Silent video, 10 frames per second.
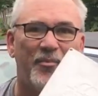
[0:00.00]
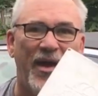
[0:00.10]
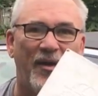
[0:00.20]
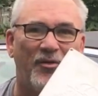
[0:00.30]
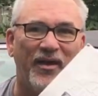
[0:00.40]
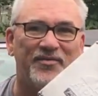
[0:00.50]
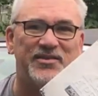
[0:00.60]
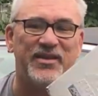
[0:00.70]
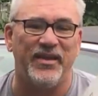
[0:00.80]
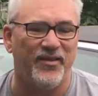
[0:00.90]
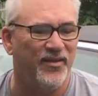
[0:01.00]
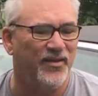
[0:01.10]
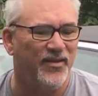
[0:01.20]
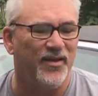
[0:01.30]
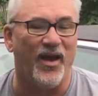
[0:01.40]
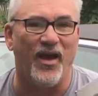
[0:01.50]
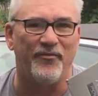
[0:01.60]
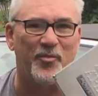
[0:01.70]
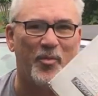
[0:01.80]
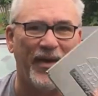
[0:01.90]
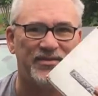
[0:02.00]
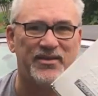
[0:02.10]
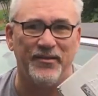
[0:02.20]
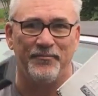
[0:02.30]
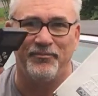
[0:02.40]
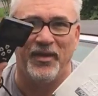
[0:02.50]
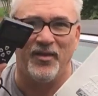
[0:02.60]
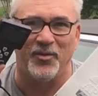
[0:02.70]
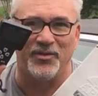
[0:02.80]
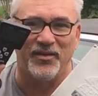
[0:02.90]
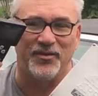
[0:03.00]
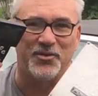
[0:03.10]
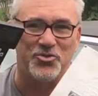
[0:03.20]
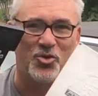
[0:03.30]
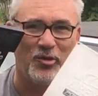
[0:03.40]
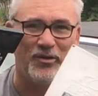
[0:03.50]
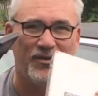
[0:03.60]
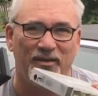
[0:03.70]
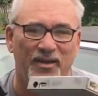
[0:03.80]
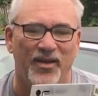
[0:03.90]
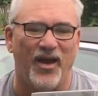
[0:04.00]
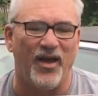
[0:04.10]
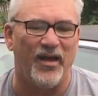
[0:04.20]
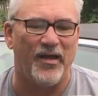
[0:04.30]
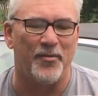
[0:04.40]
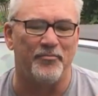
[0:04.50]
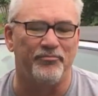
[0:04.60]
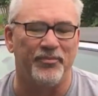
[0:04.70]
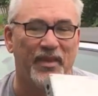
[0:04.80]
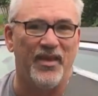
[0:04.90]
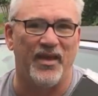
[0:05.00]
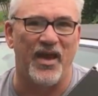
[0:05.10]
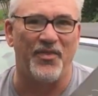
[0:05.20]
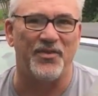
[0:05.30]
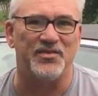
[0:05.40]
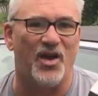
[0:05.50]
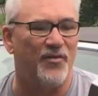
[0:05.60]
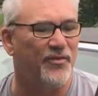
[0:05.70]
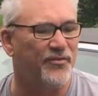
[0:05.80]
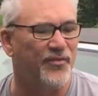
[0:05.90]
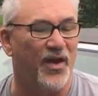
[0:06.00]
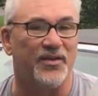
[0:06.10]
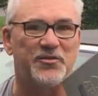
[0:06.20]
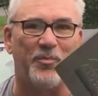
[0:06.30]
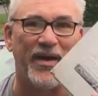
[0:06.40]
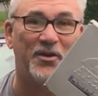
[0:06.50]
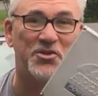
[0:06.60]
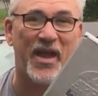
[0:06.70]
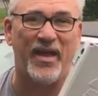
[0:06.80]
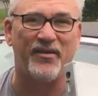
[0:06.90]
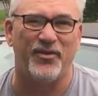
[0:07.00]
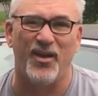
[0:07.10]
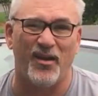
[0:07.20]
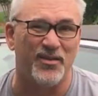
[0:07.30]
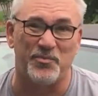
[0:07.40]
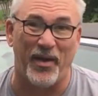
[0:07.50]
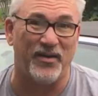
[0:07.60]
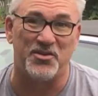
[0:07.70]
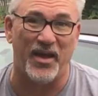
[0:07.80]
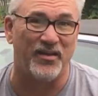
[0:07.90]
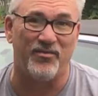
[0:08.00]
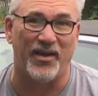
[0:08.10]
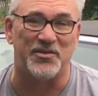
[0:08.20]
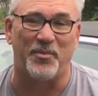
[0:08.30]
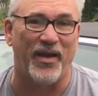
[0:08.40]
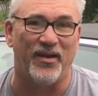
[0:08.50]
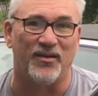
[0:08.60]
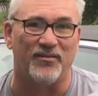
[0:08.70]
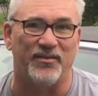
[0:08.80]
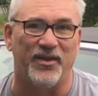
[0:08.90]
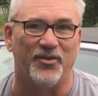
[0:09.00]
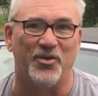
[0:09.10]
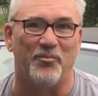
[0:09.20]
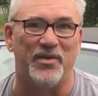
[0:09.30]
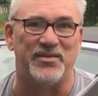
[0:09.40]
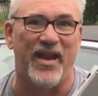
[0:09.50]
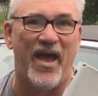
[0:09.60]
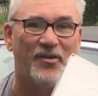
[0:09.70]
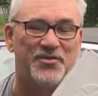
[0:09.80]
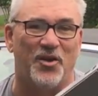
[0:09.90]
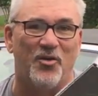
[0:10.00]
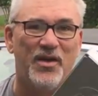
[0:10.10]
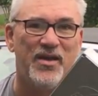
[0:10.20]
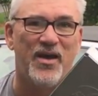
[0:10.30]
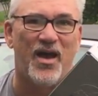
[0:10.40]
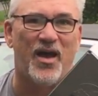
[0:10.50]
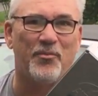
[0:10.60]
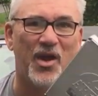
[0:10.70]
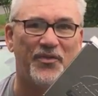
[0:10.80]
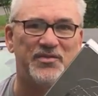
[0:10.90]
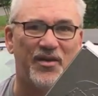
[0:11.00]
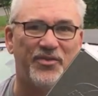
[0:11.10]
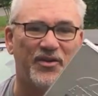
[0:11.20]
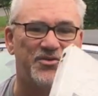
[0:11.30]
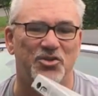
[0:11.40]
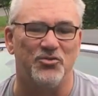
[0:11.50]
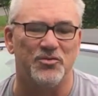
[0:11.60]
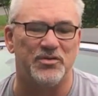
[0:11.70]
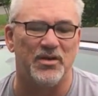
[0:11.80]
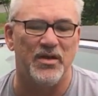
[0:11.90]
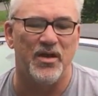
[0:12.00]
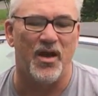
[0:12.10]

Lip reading: Power FC from Apexi with a little controller. Got this off of Spyder Chat. If you're not on Spyder Chat and you've got a Spyder, you know, you're missing out. So got this off there. It's used.